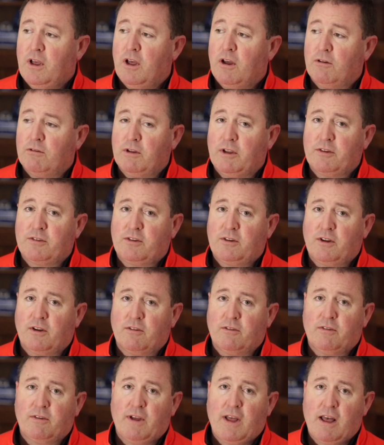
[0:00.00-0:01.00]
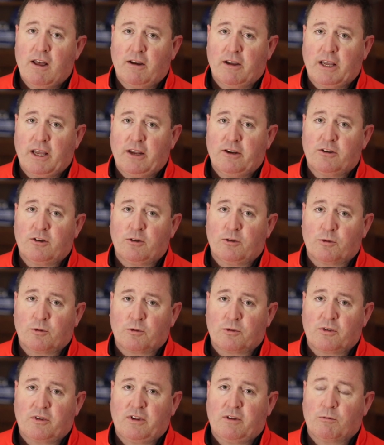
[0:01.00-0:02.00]
A list of allegations
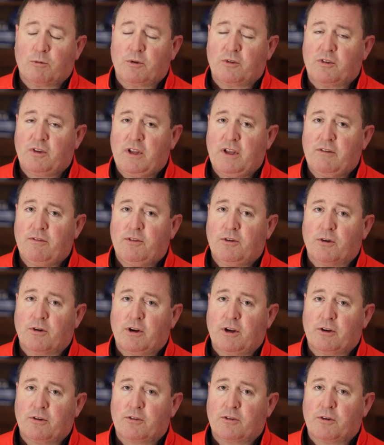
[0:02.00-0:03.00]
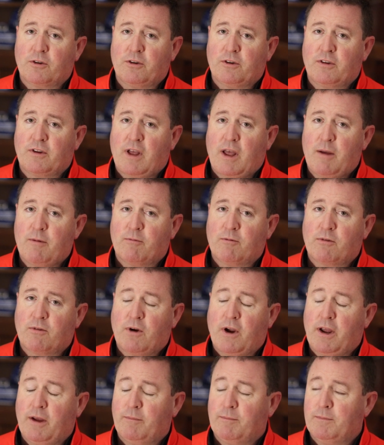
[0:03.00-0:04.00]
was received during a certain time
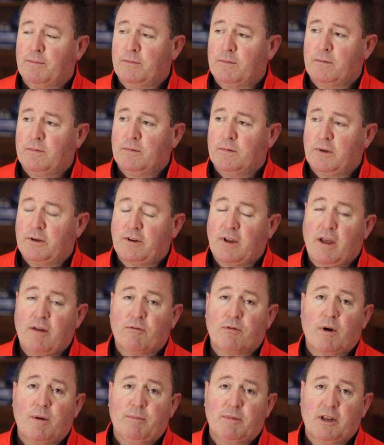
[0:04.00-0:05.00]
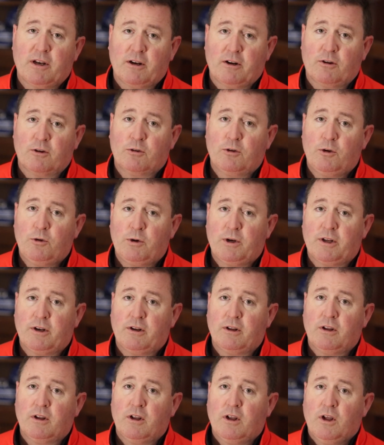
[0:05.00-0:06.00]
frame that
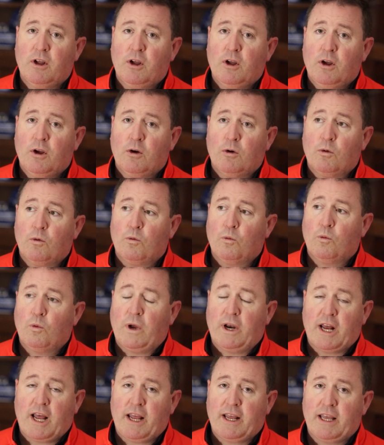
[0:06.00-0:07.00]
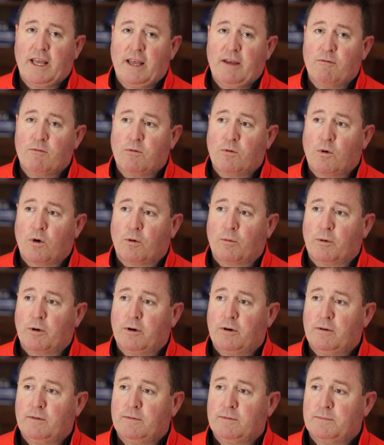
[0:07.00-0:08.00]
included when I came
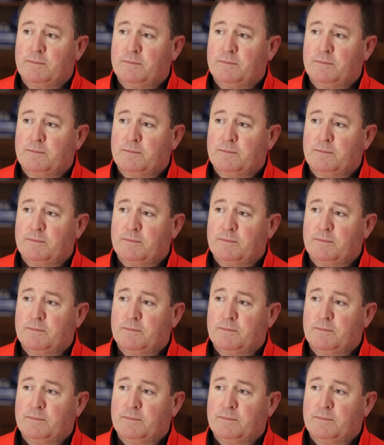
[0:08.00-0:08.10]
forward.